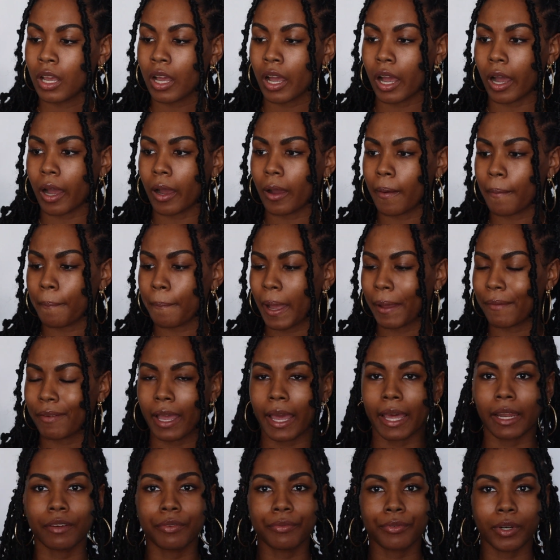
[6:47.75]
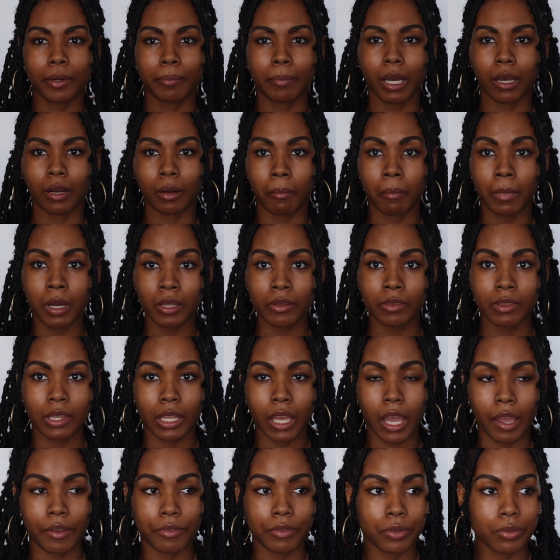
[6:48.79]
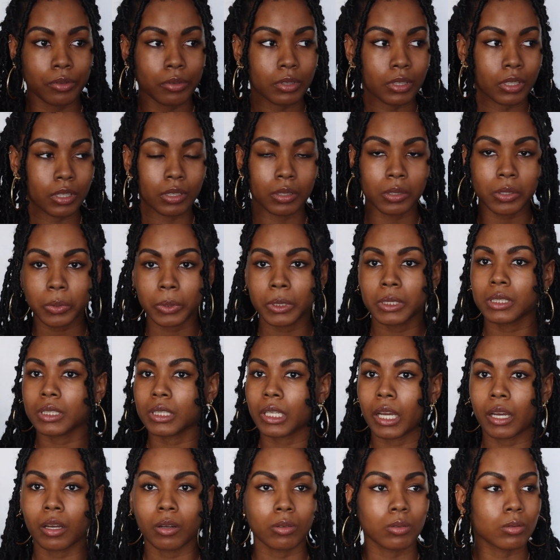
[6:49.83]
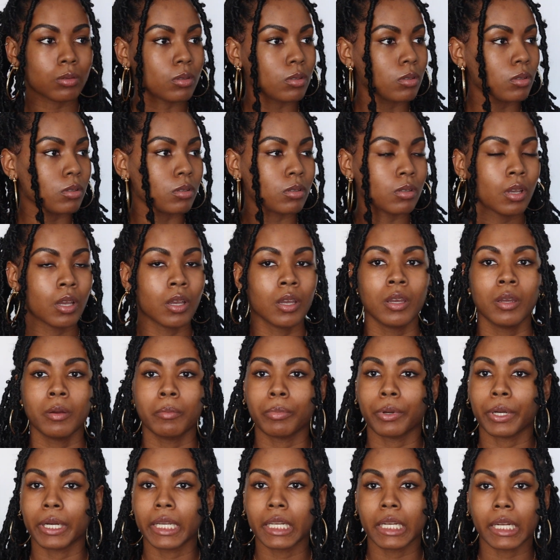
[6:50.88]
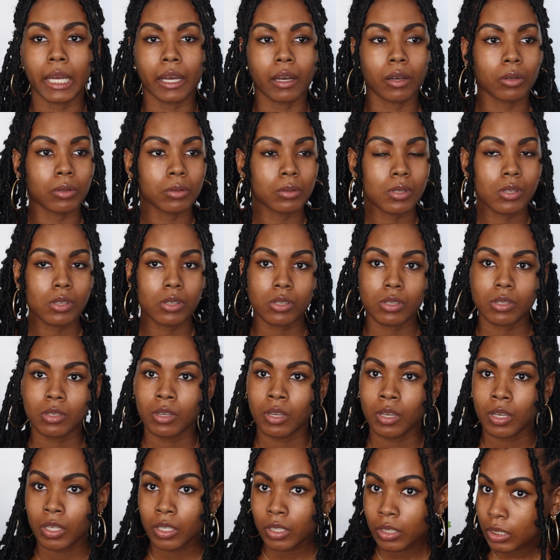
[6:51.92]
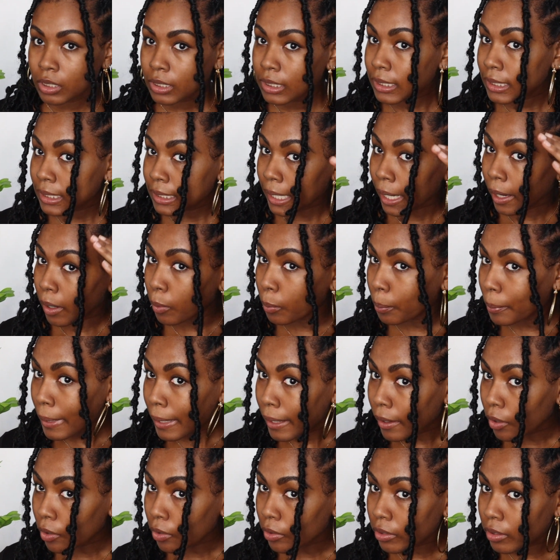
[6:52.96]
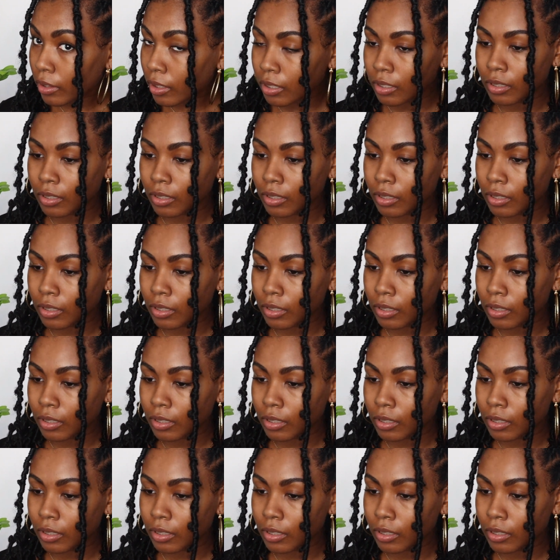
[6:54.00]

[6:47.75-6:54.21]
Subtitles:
I've had it for about a month. I've used it in twist outs, braid outs, scalp health.